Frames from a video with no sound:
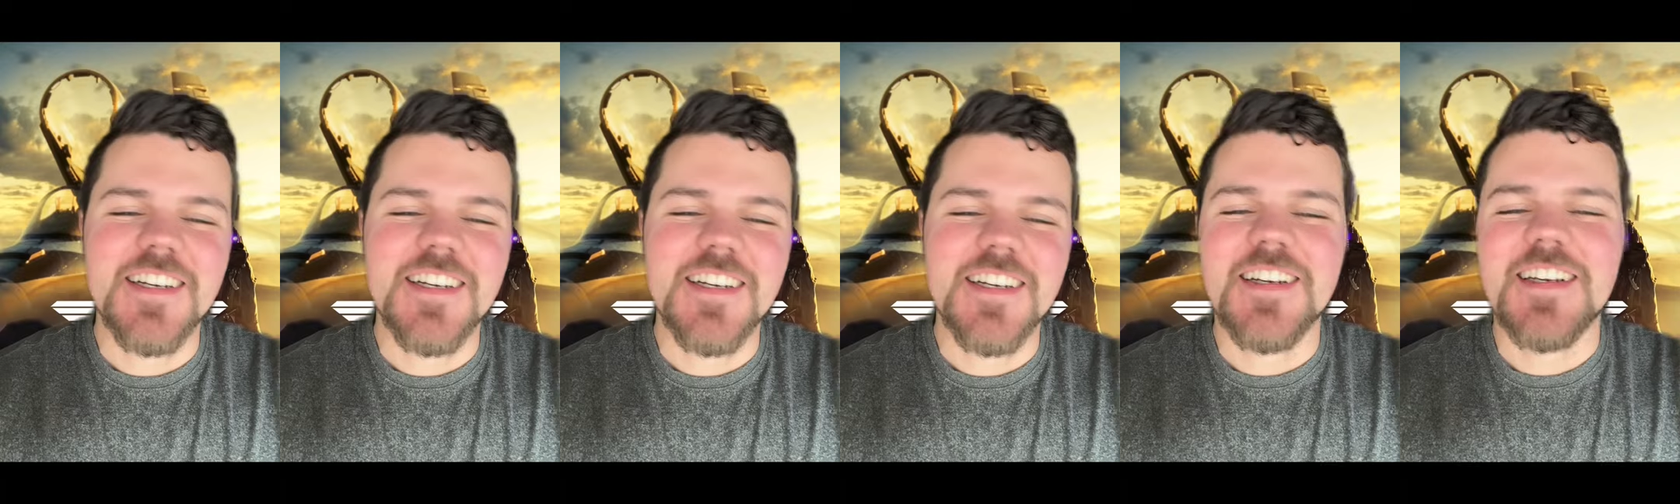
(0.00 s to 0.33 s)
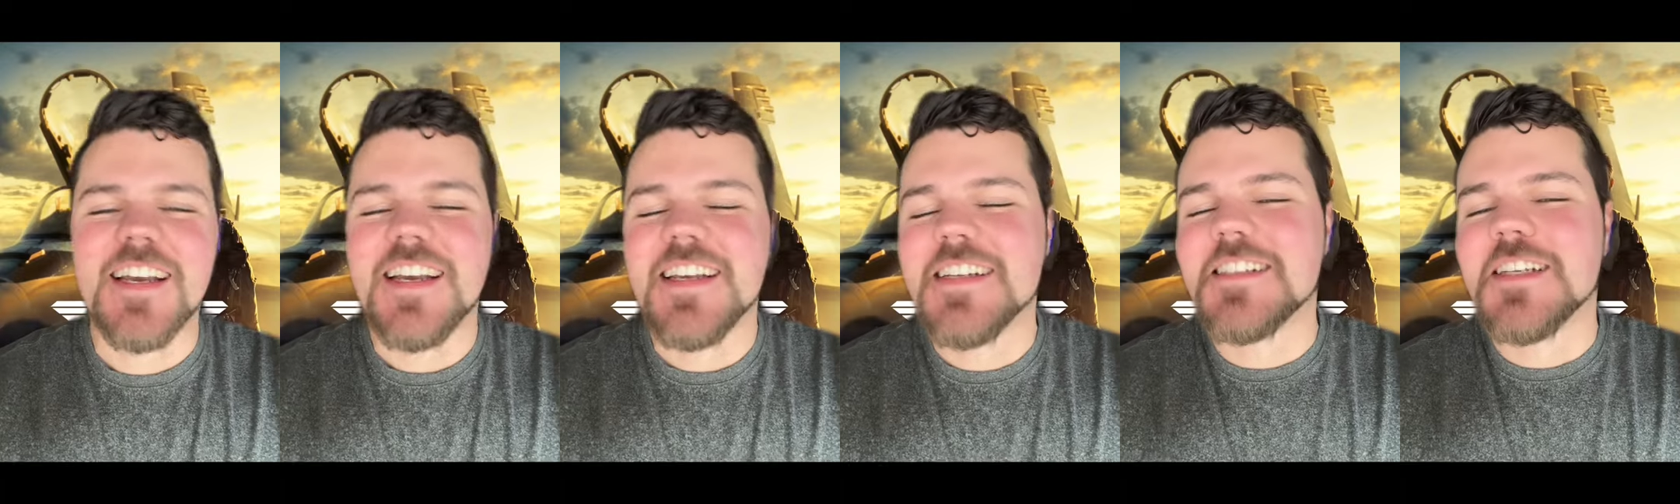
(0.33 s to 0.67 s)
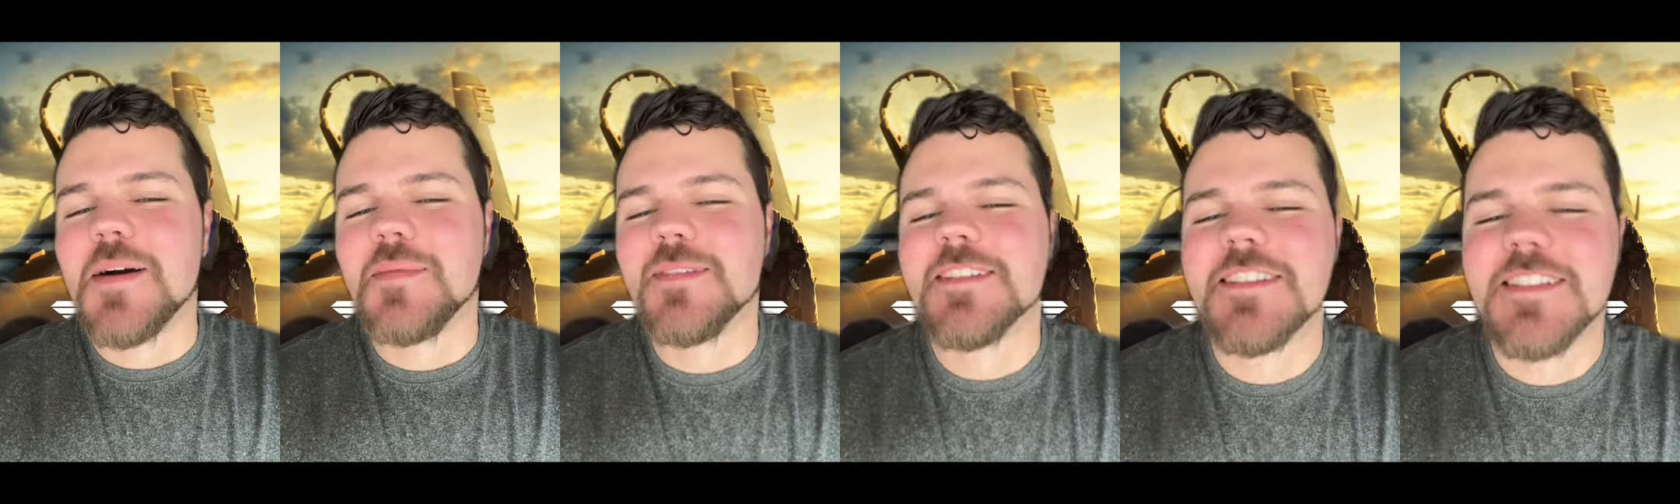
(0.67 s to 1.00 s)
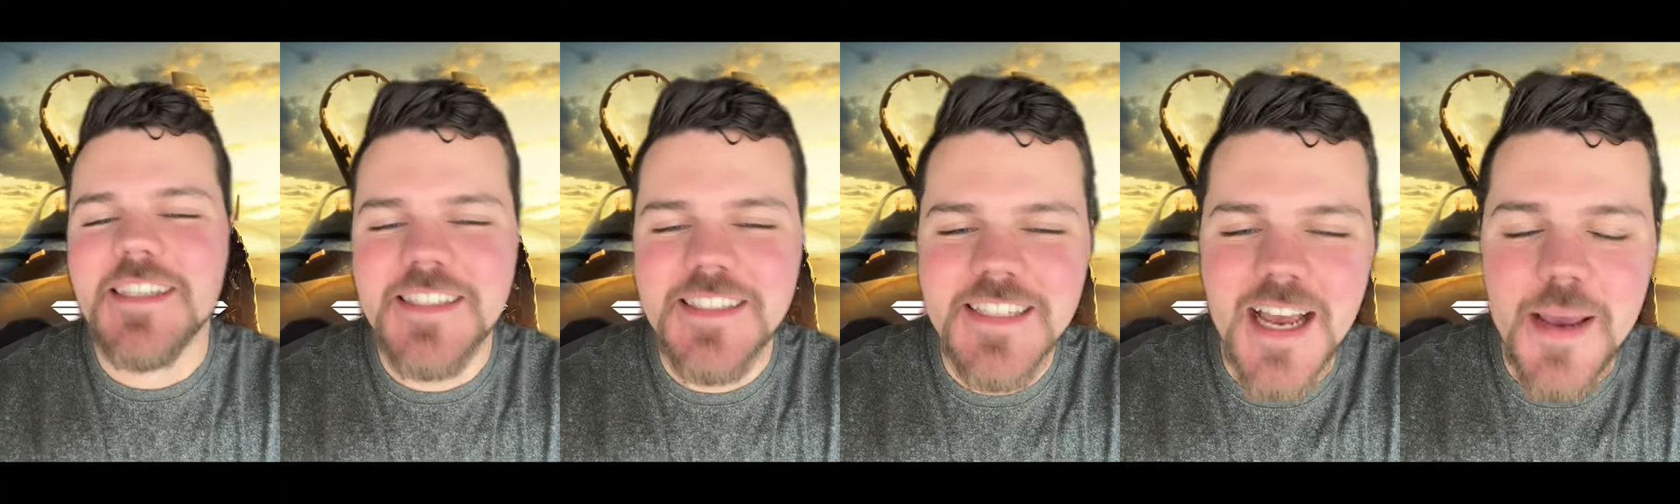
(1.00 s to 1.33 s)
Okay, it's almost
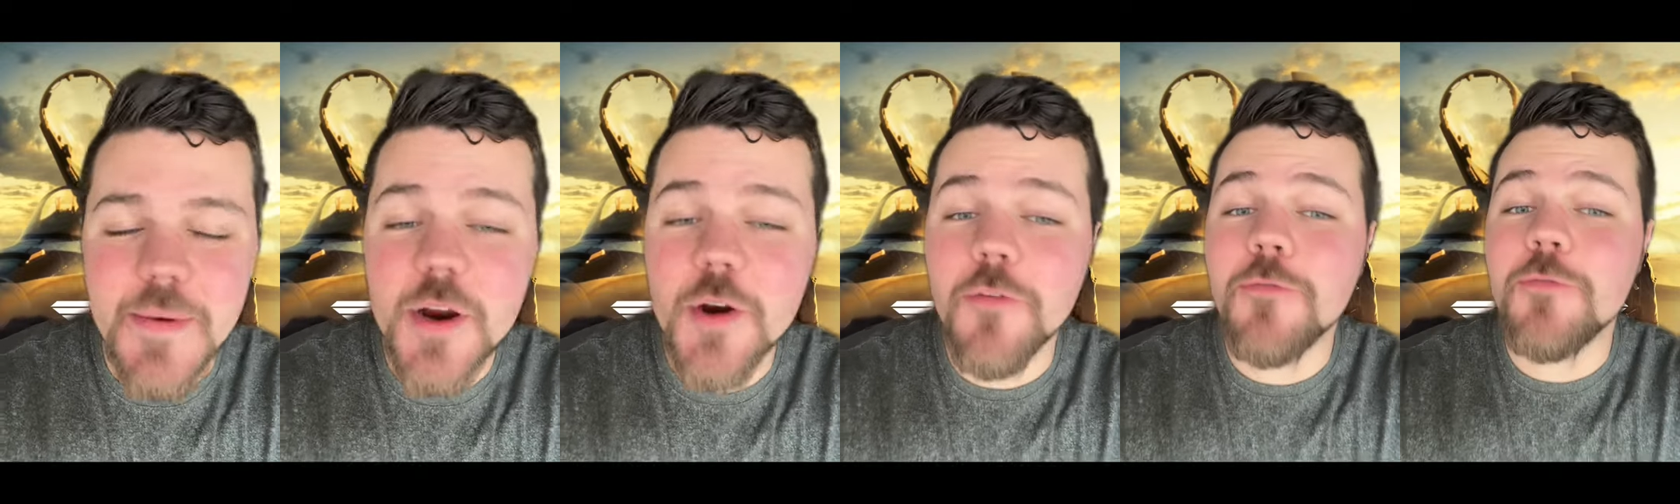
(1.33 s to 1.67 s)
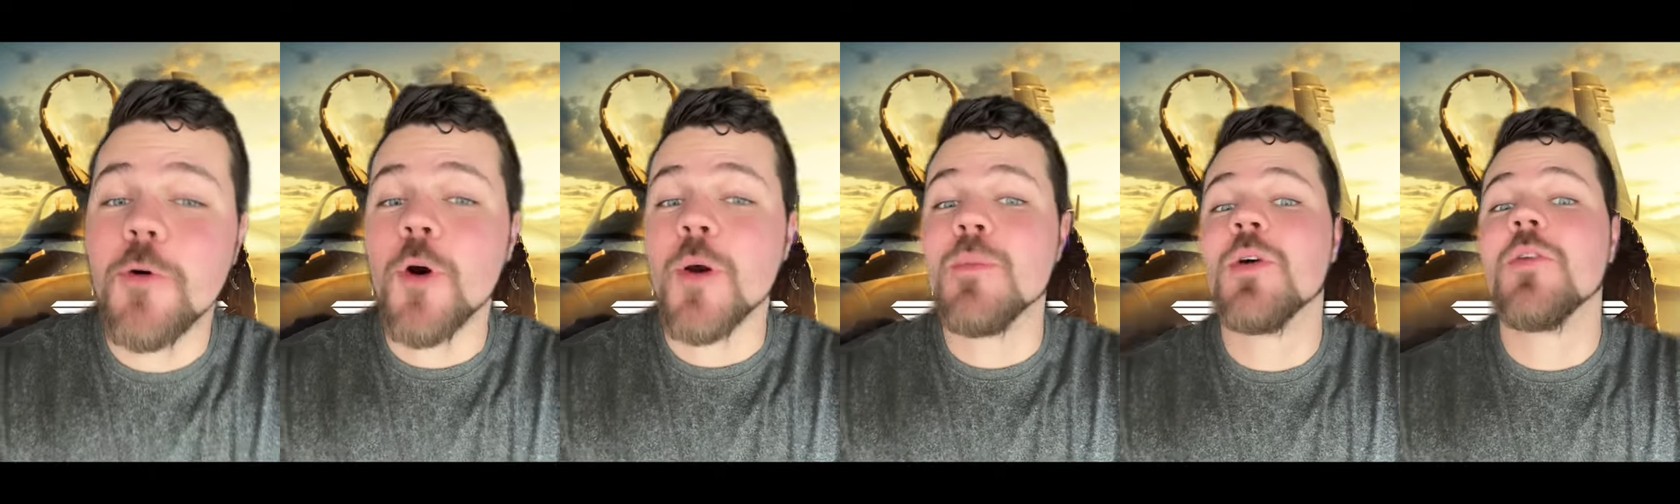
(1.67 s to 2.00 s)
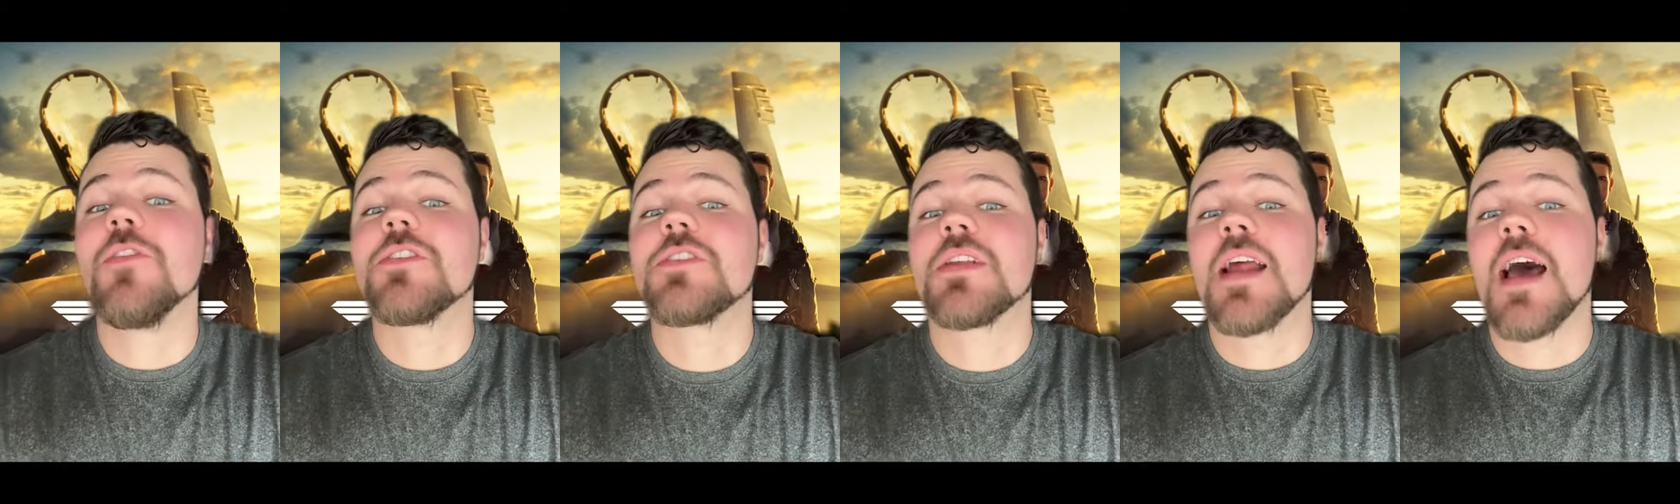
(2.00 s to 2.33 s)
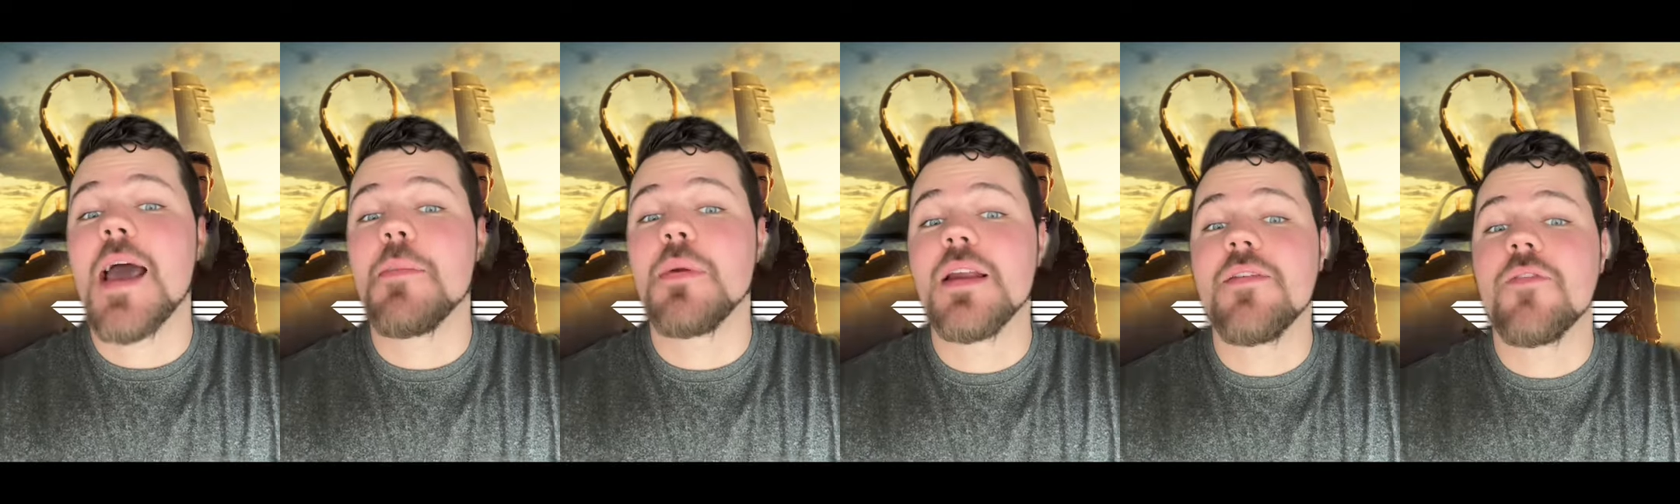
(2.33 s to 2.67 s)
that time. Here are four movies that
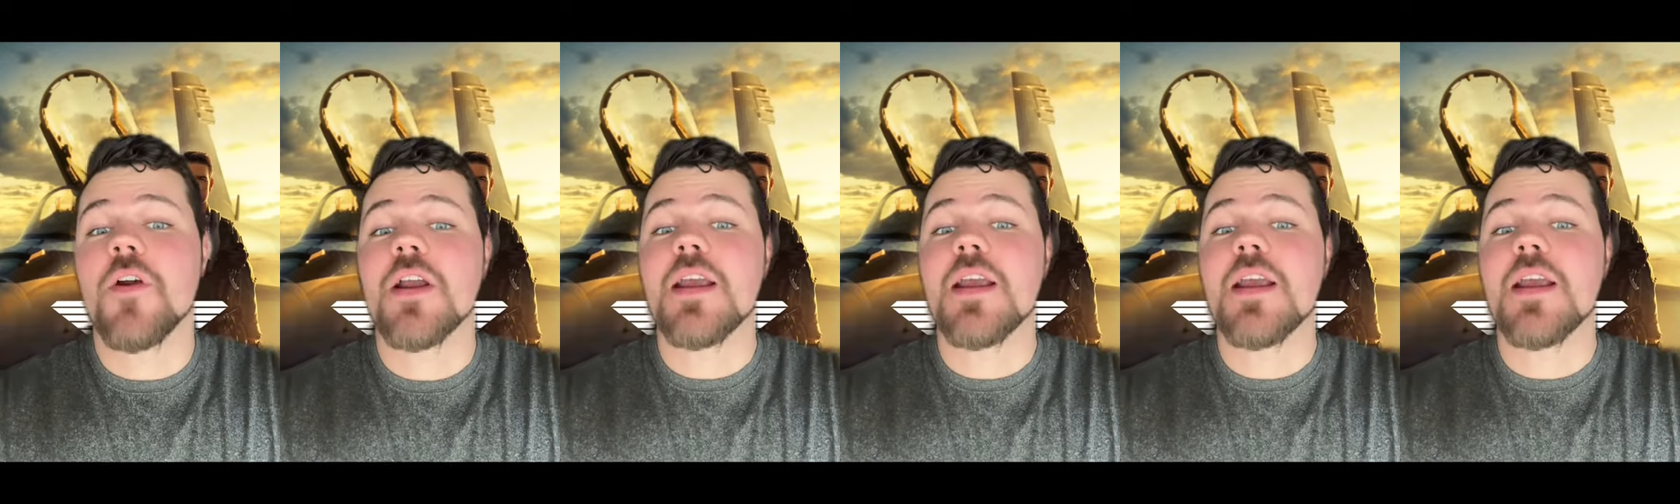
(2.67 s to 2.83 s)
I believe are